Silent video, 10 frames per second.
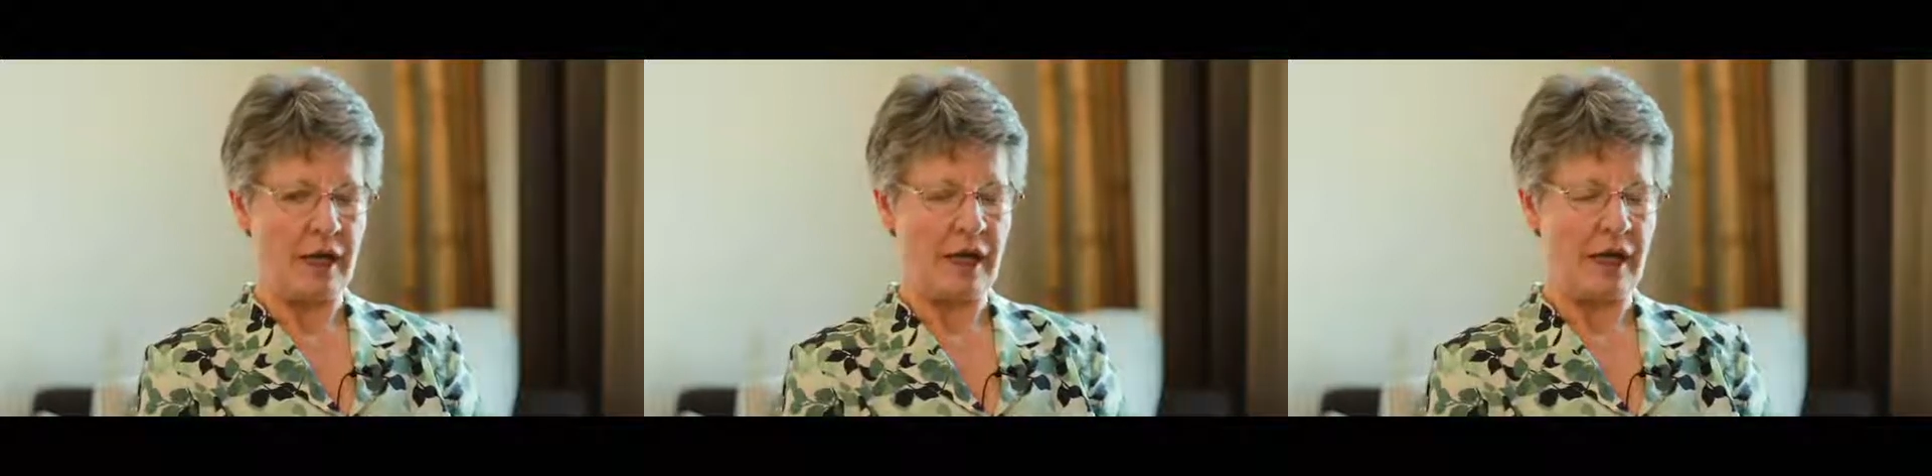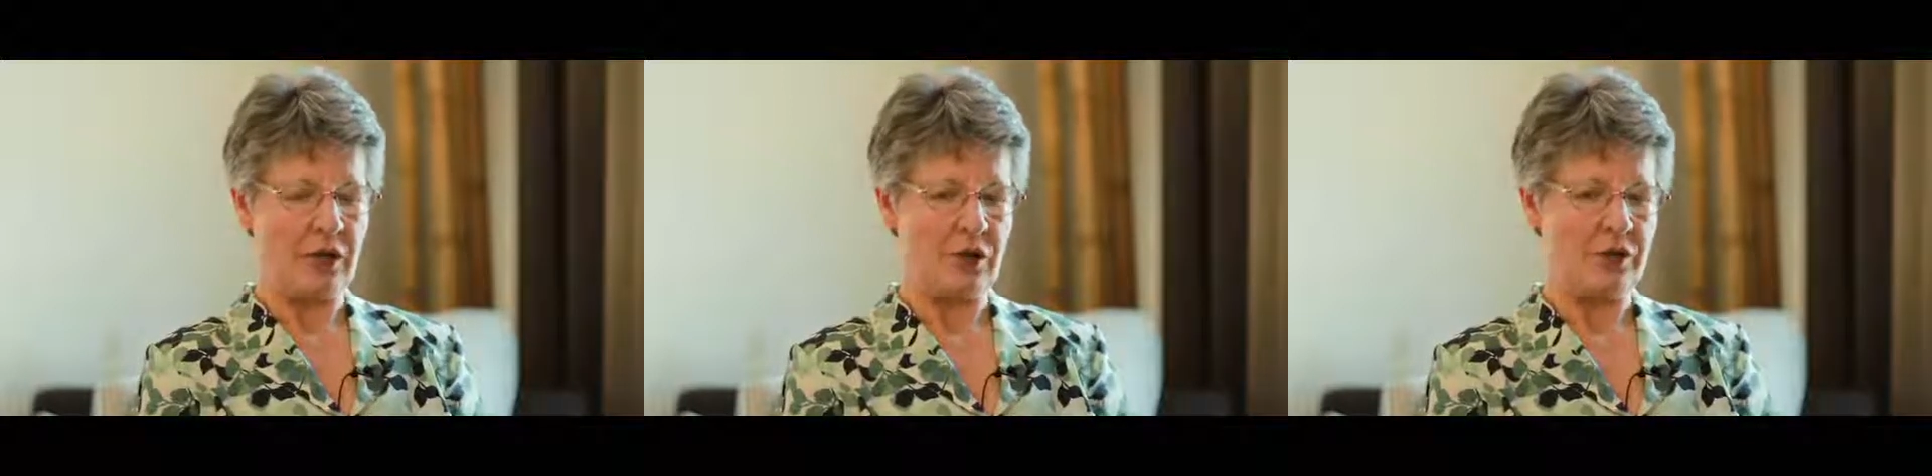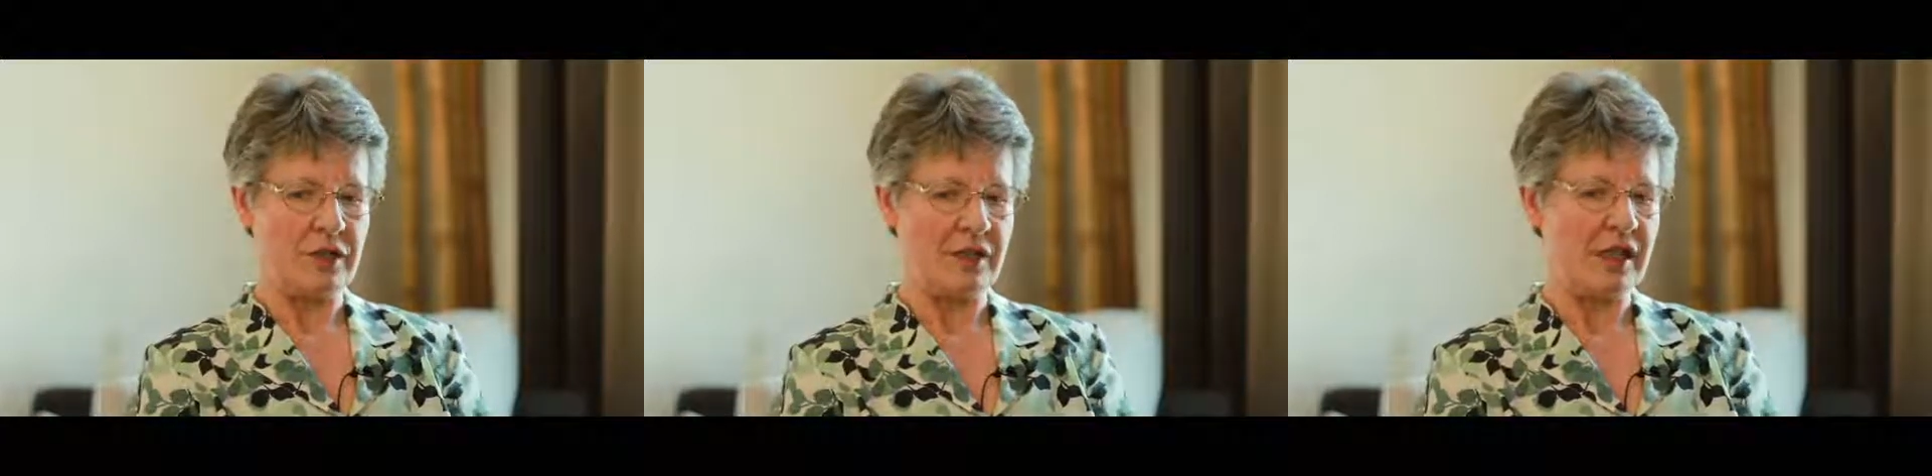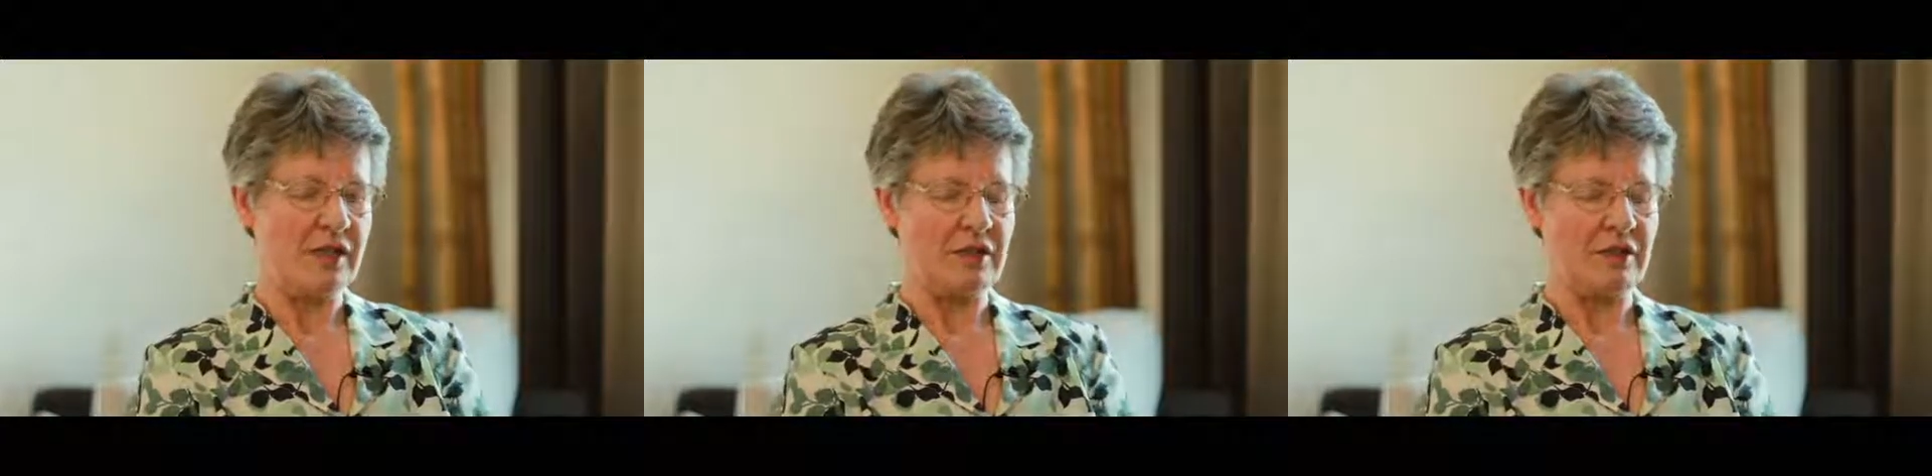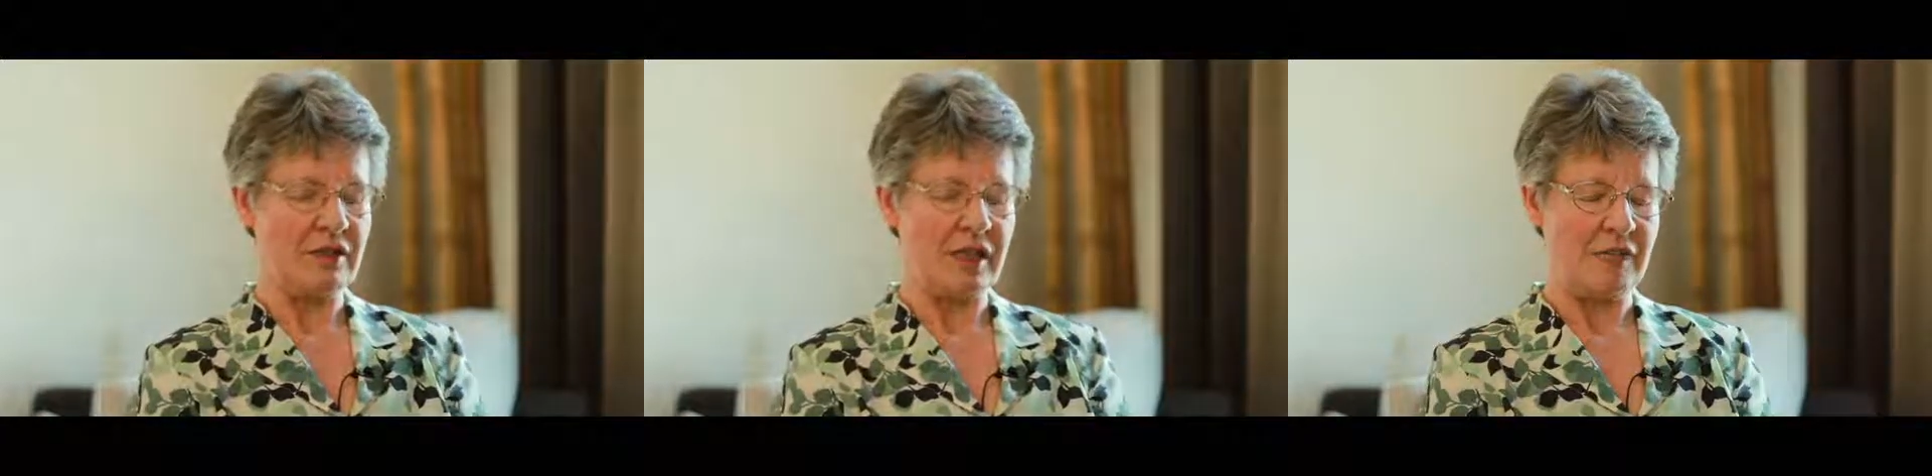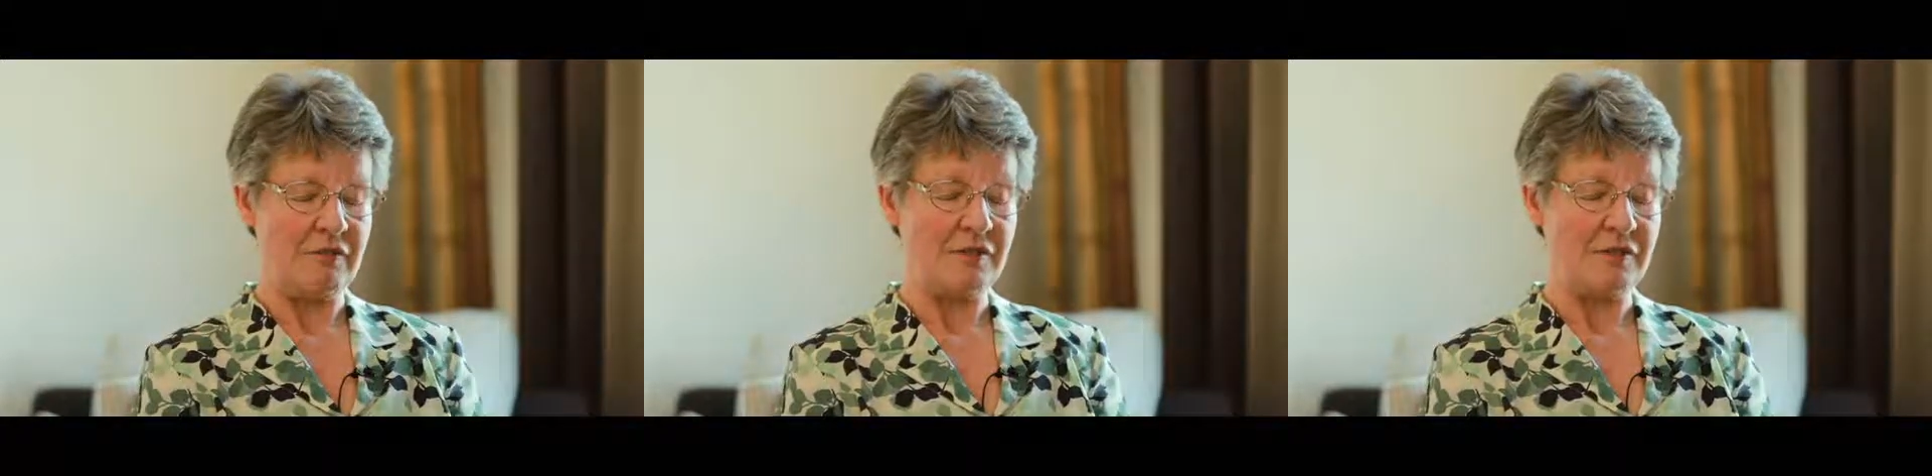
and I could see that the